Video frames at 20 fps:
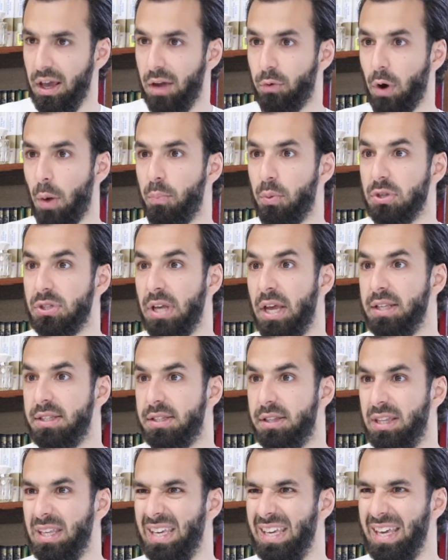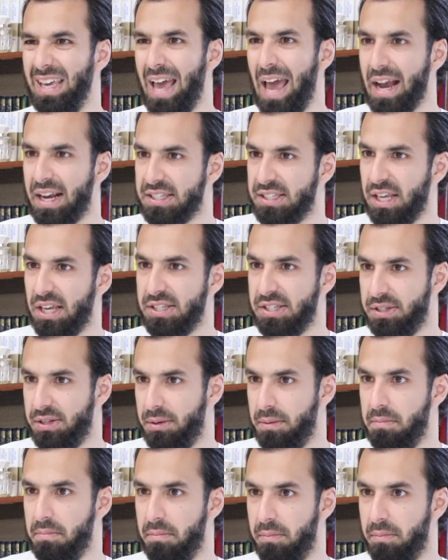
It represents the excess